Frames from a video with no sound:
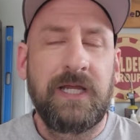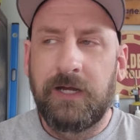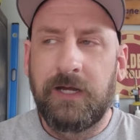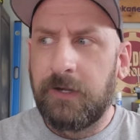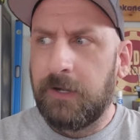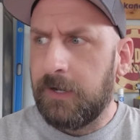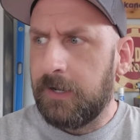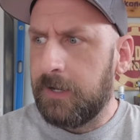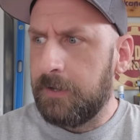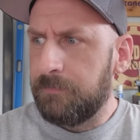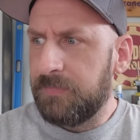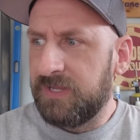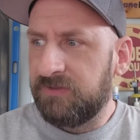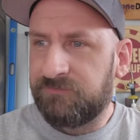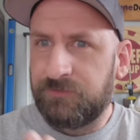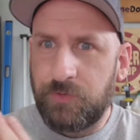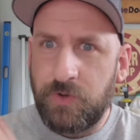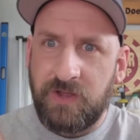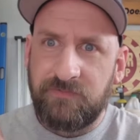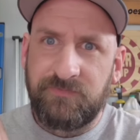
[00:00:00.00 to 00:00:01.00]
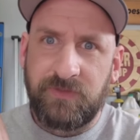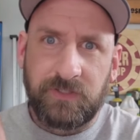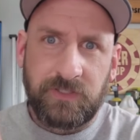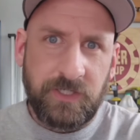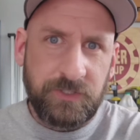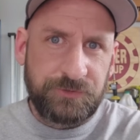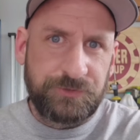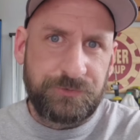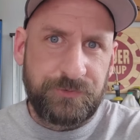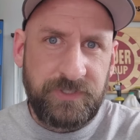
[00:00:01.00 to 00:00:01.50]
If you have the
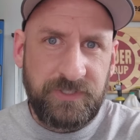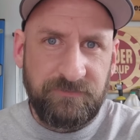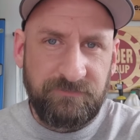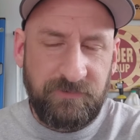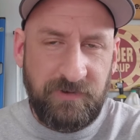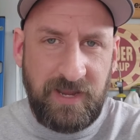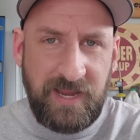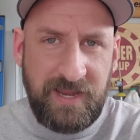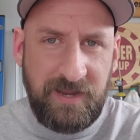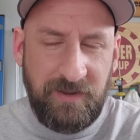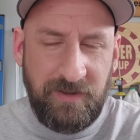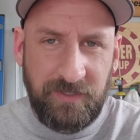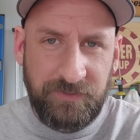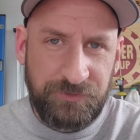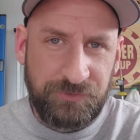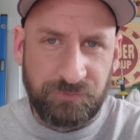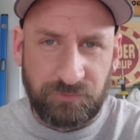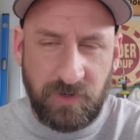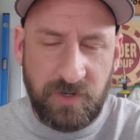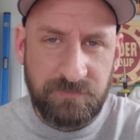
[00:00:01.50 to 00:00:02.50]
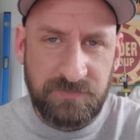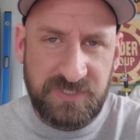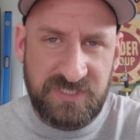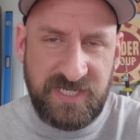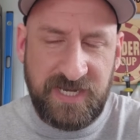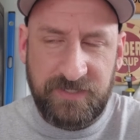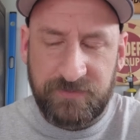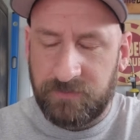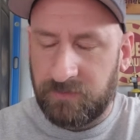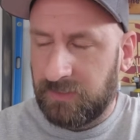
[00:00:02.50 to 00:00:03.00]
luxury of a drum
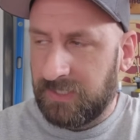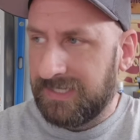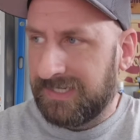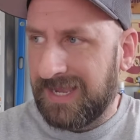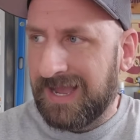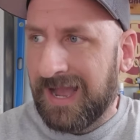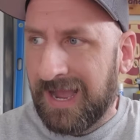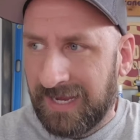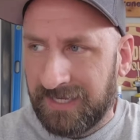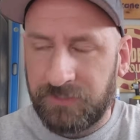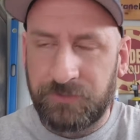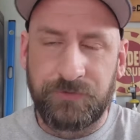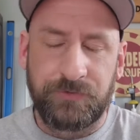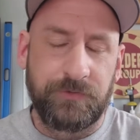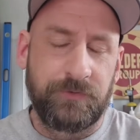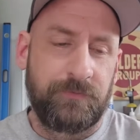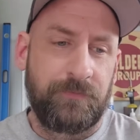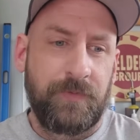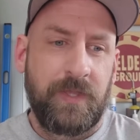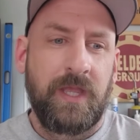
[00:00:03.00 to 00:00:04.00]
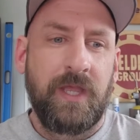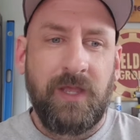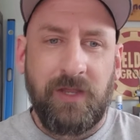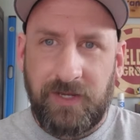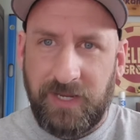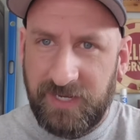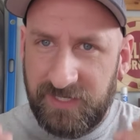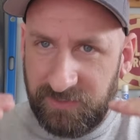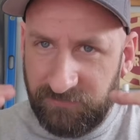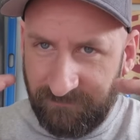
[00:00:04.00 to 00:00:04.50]
sander like I do,
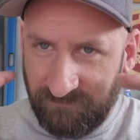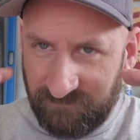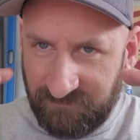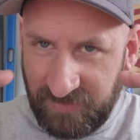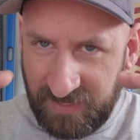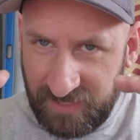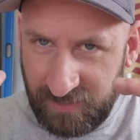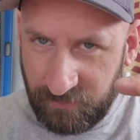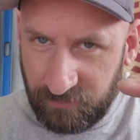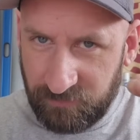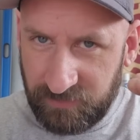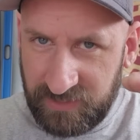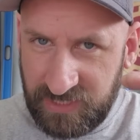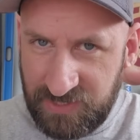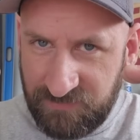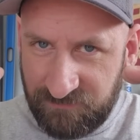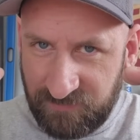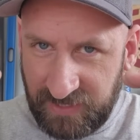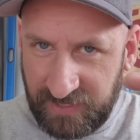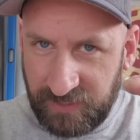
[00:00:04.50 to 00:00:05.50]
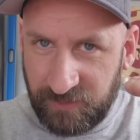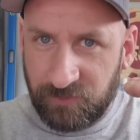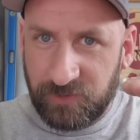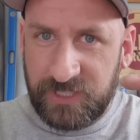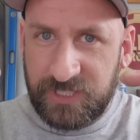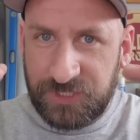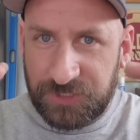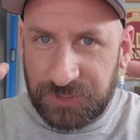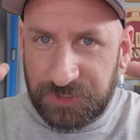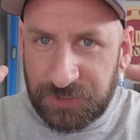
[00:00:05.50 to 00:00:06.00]
okay, very,
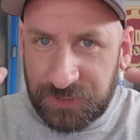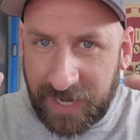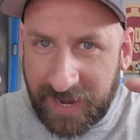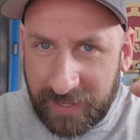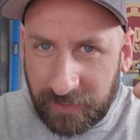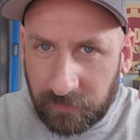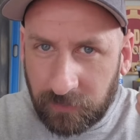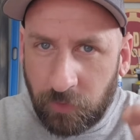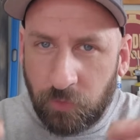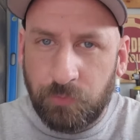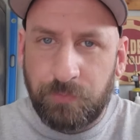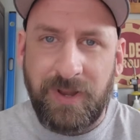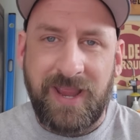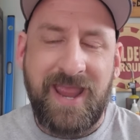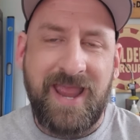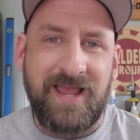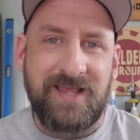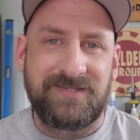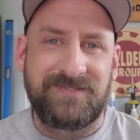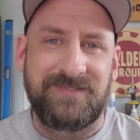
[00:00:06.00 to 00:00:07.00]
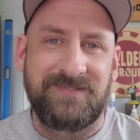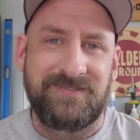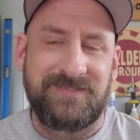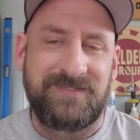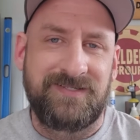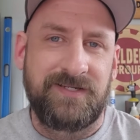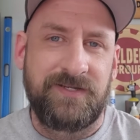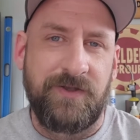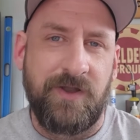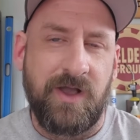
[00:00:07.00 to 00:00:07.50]
very shallow passes
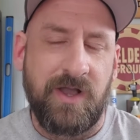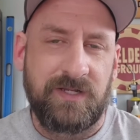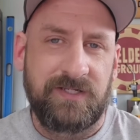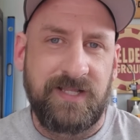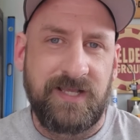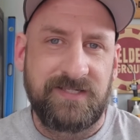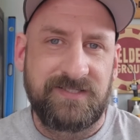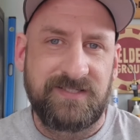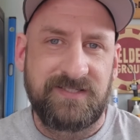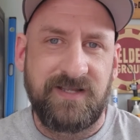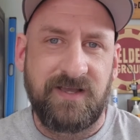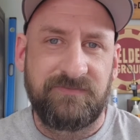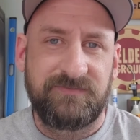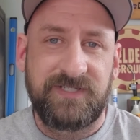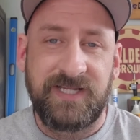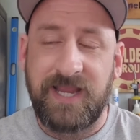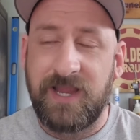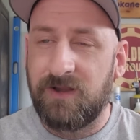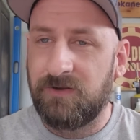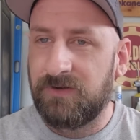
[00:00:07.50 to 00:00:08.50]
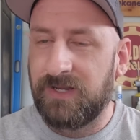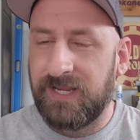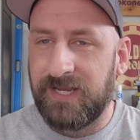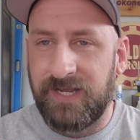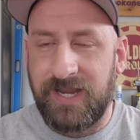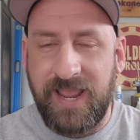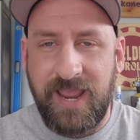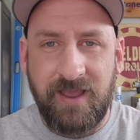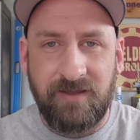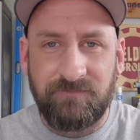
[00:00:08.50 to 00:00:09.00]
to knock that stuff down,
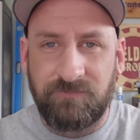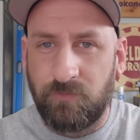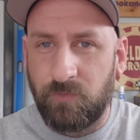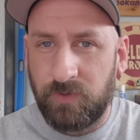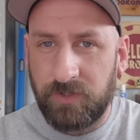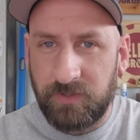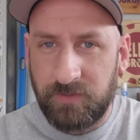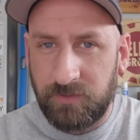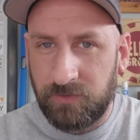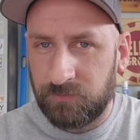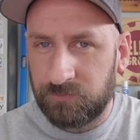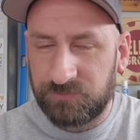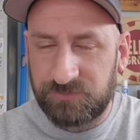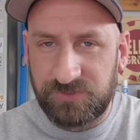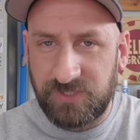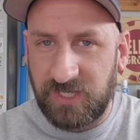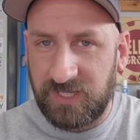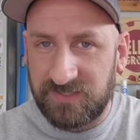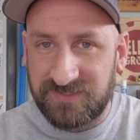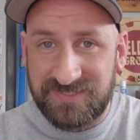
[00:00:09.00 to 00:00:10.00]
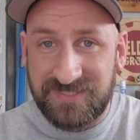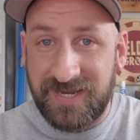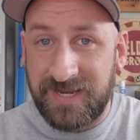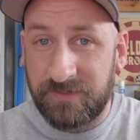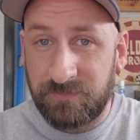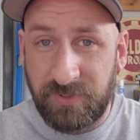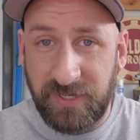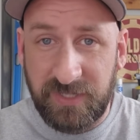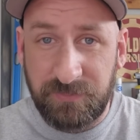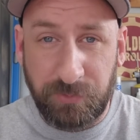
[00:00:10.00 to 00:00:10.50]
and have one of those
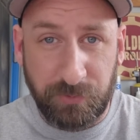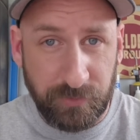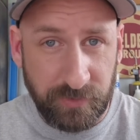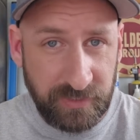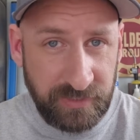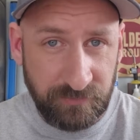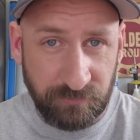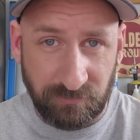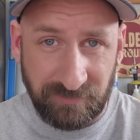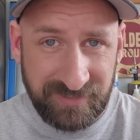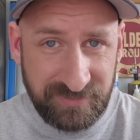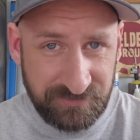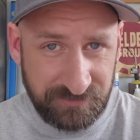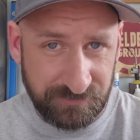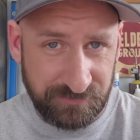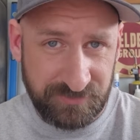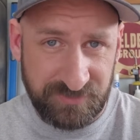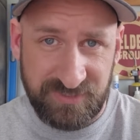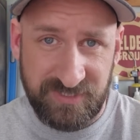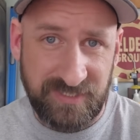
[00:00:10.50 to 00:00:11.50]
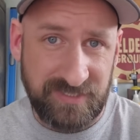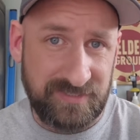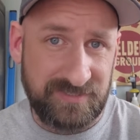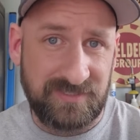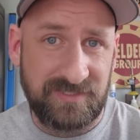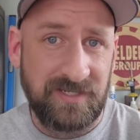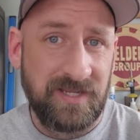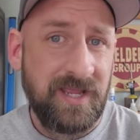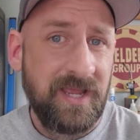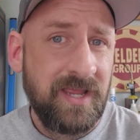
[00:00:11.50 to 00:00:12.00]
sandpaper eraser
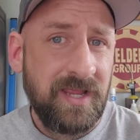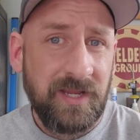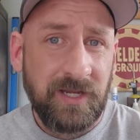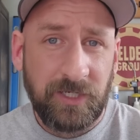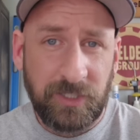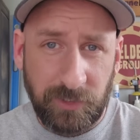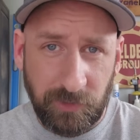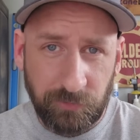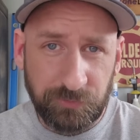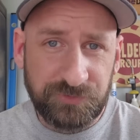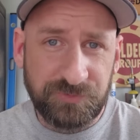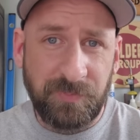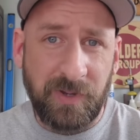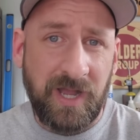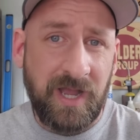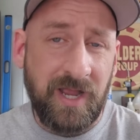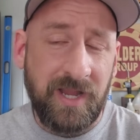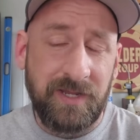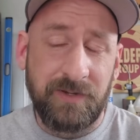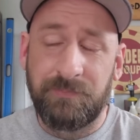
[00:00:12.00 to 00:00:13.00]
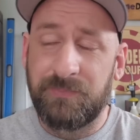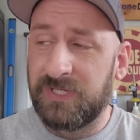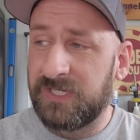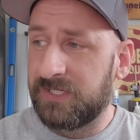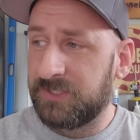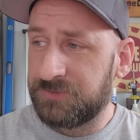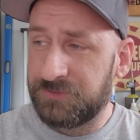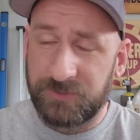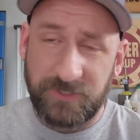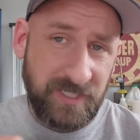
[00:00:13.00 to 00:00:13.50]
sticks close by,
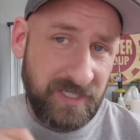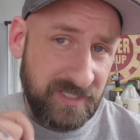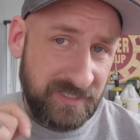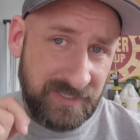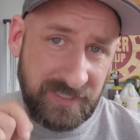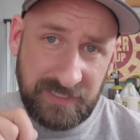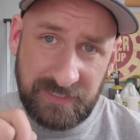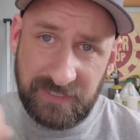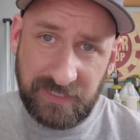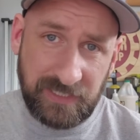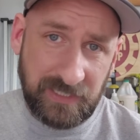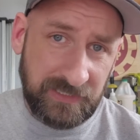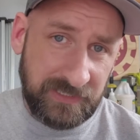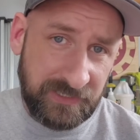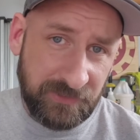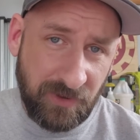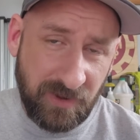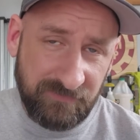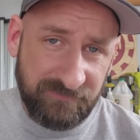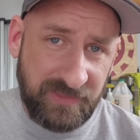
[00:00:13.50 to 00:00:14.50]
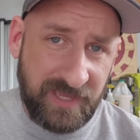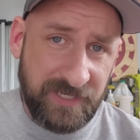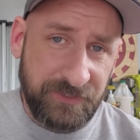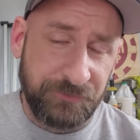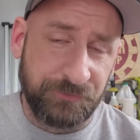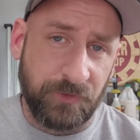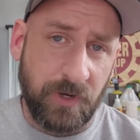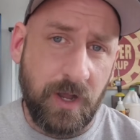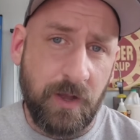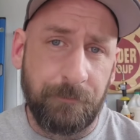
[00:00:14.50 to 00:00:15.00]
because you're going to need to clean off that
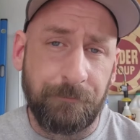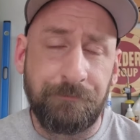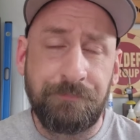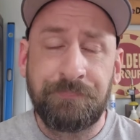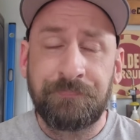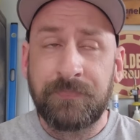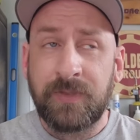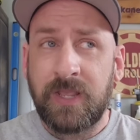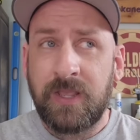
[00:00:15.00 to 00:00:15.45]
drum.